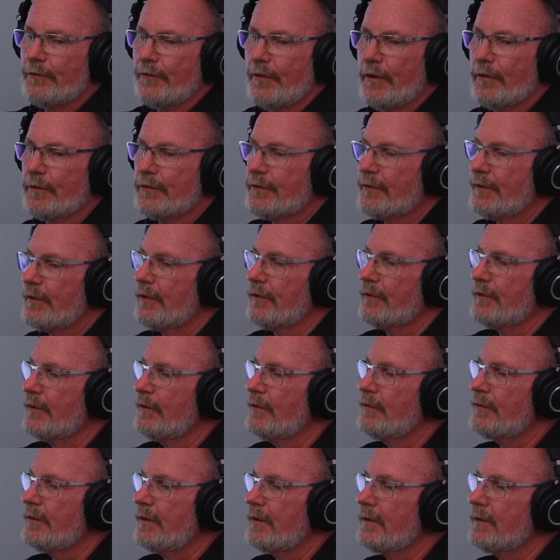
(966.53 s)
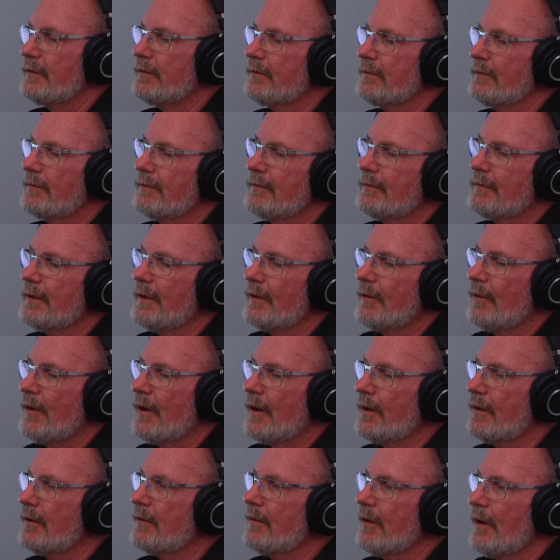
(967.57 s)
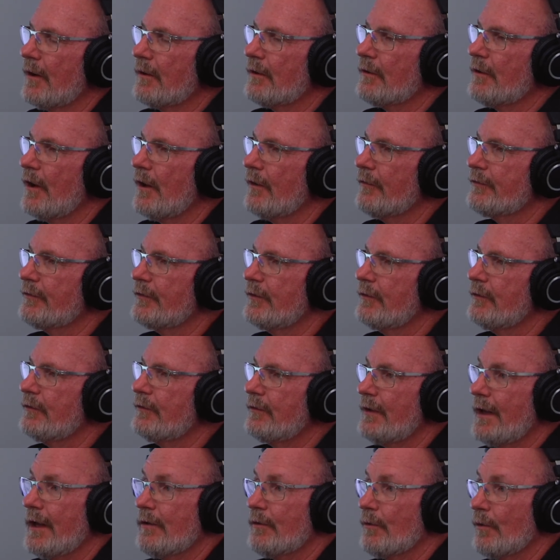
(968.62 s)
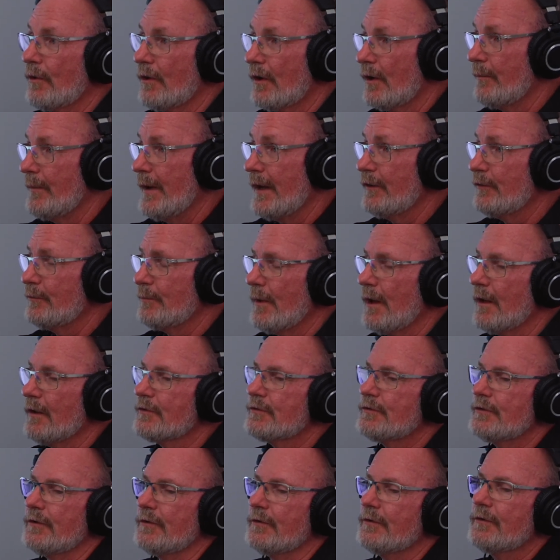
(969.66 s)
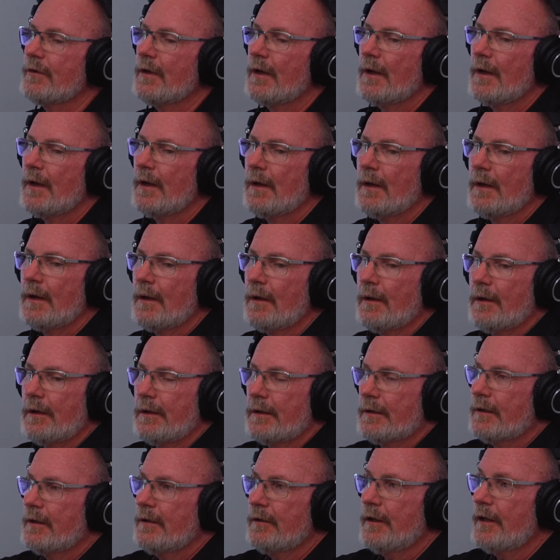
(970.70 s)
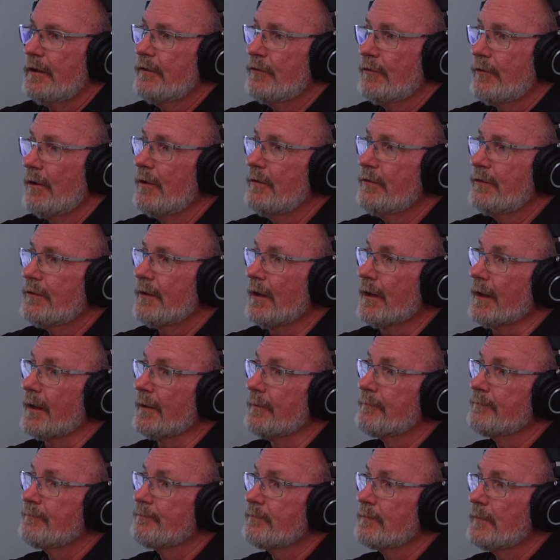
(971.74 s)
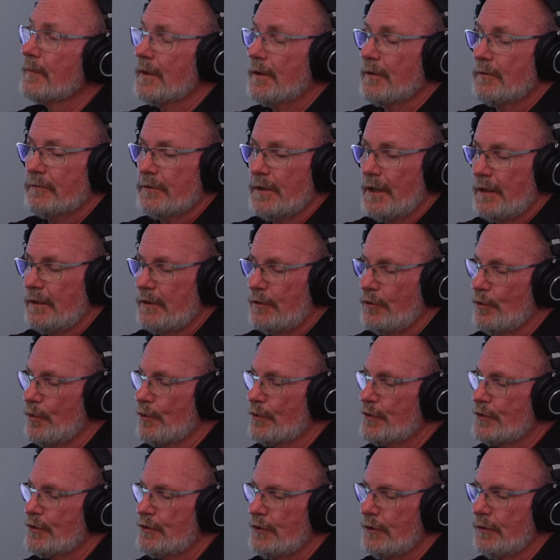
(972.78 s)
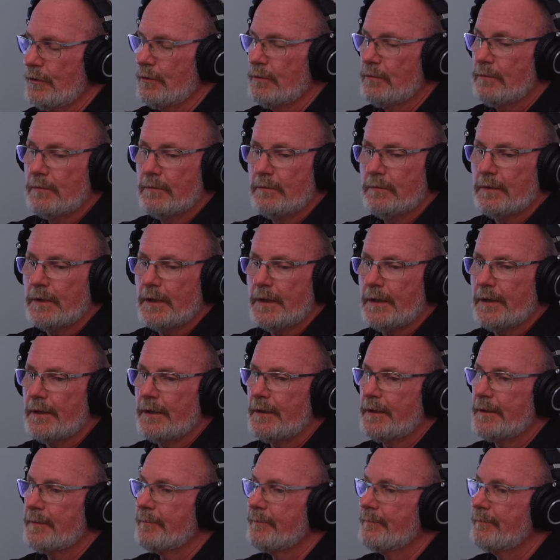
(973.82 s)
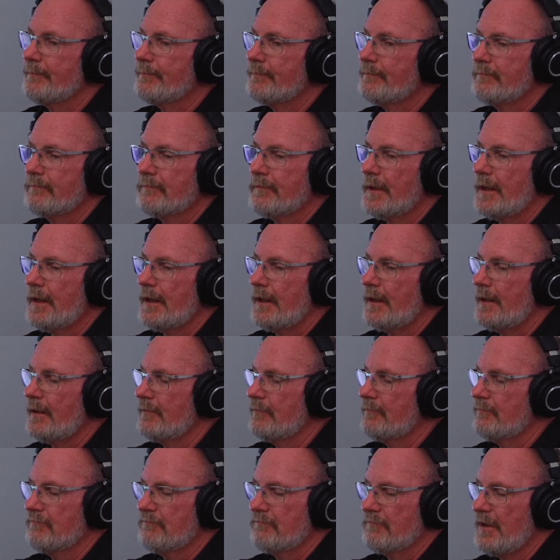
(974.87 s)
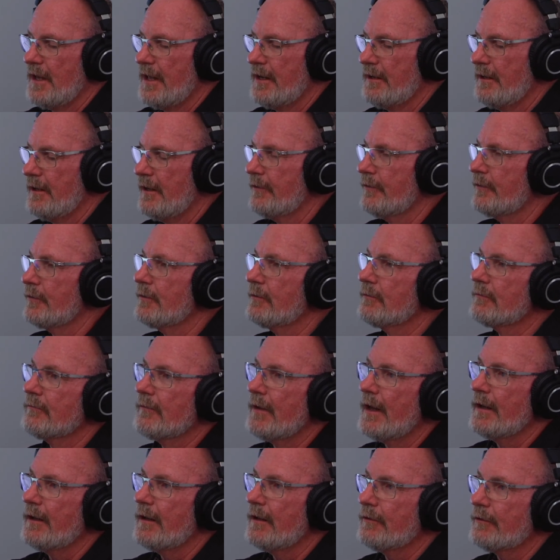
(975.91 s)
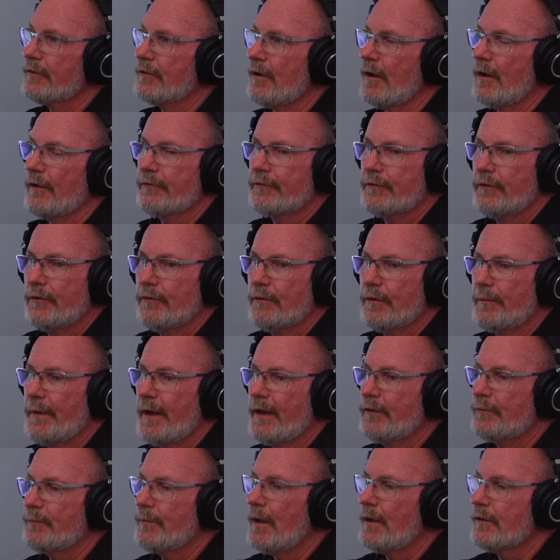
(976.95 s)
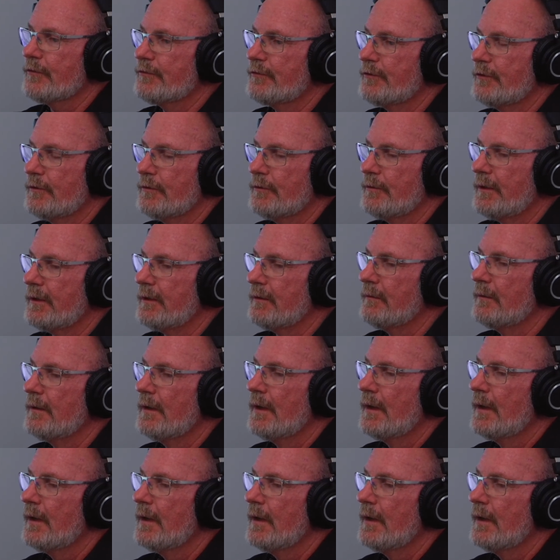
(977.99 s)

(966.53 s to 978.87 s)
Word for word: folks that are using you know our our golf shoes and or our baseball shoes, uh, conduct your own study. You know, take your shoe um, and any other any other golf shoe or baseball shoe and